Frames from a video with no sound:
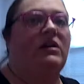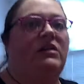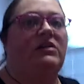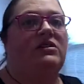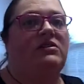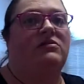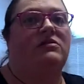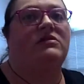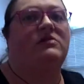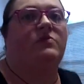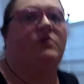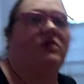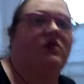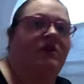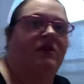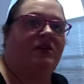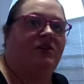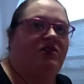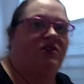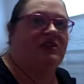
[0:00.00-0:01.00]
going to do is we're
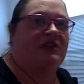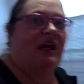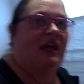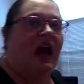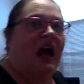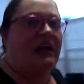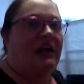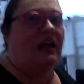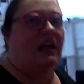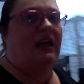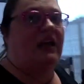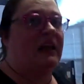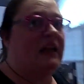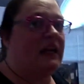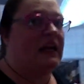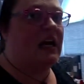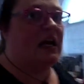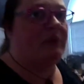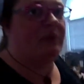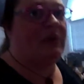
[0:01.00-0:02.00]
going to just kind of
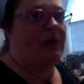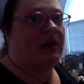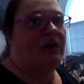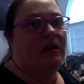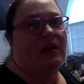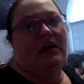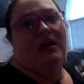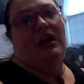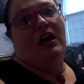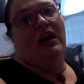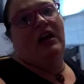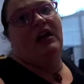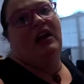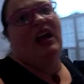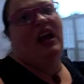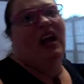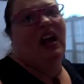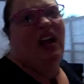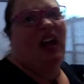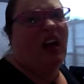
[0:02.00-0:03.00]
clean up and
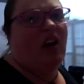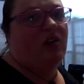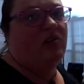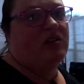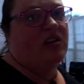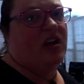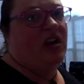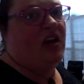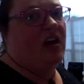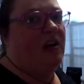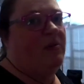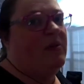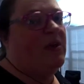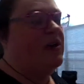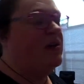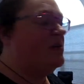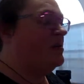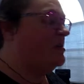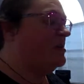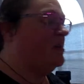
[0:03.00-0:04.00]
hang out.
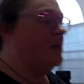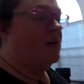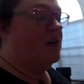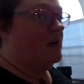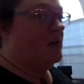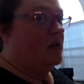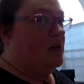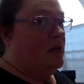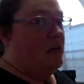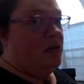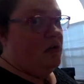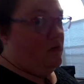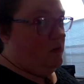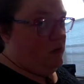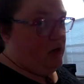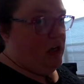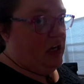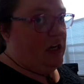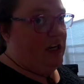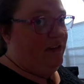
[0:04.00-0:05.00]

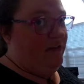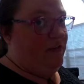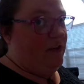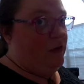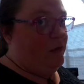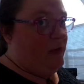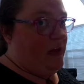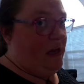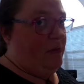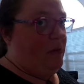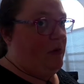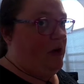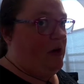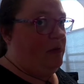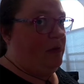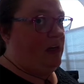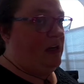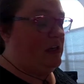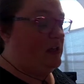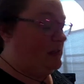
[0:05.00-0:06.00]
We're not going to film that part
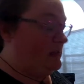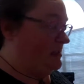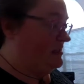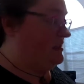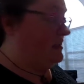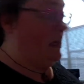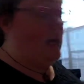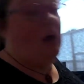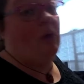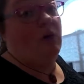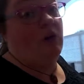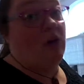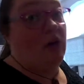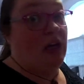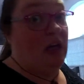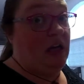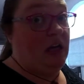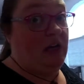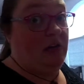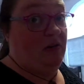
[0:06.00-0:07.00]
because it's an hour,
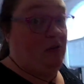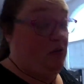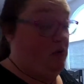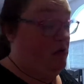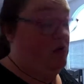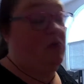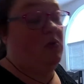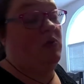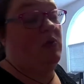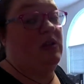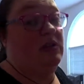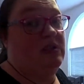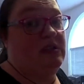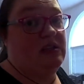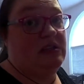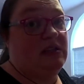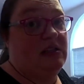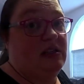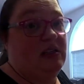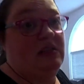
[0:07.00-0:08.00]
and who wants
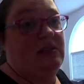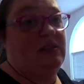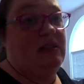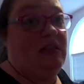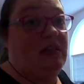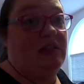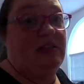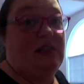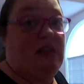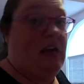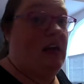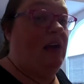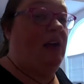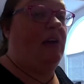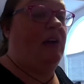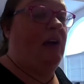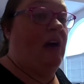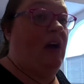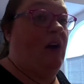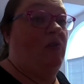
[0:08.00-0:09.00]
to see us
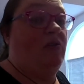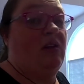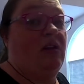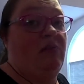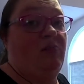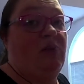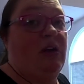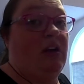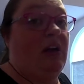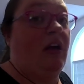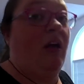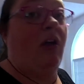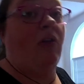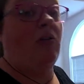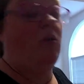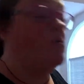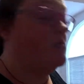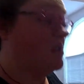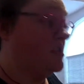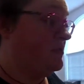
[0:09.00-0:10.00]
hanging out and picking our
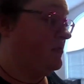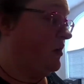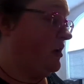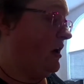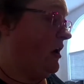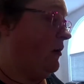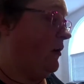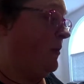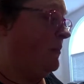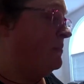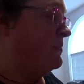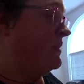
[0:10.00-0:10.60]
noses for an hour?